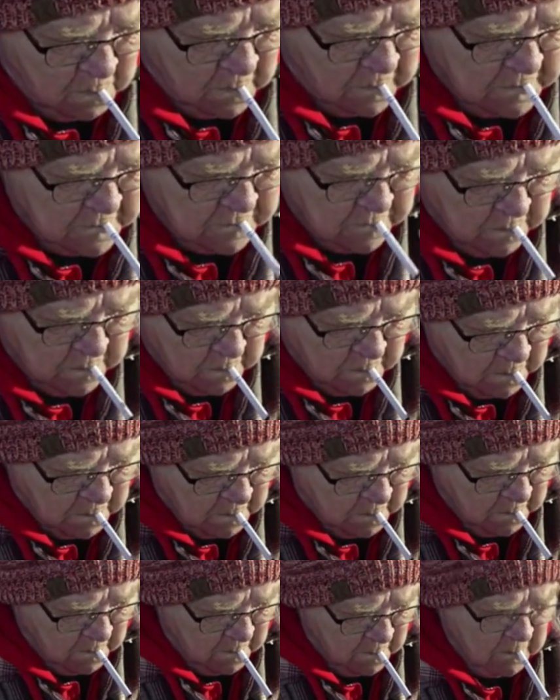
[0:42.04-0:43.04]
Come on,
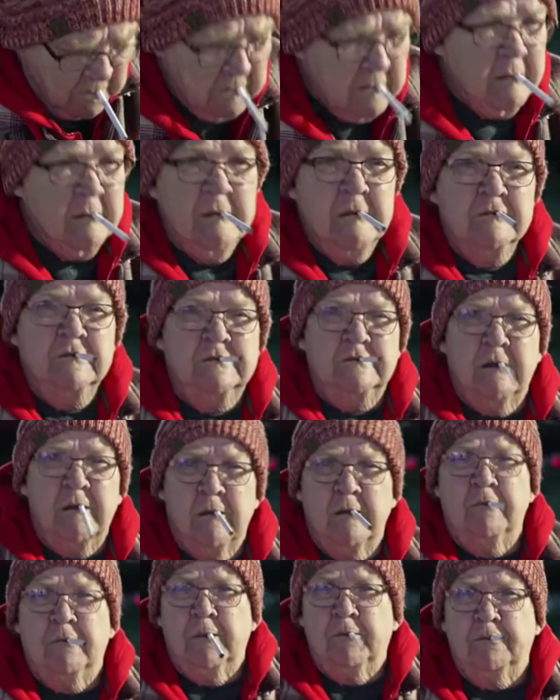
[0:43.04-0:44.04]
Gran, it's cold.
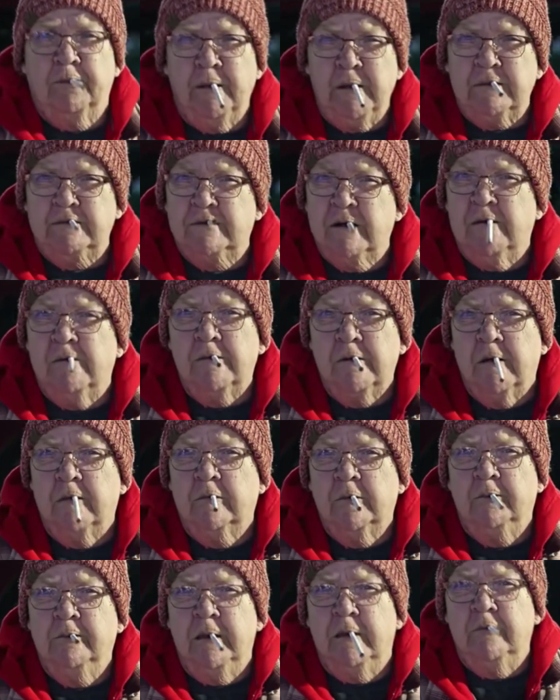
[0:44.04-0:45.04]
Son of a bitch, on
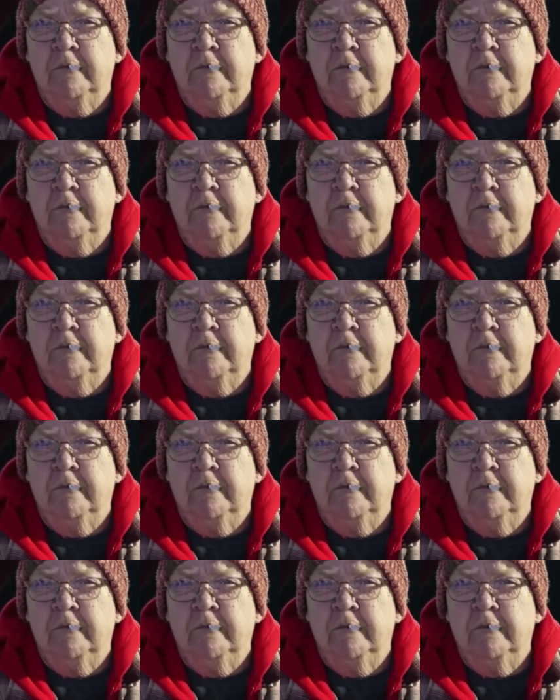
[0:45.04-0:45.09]
over me.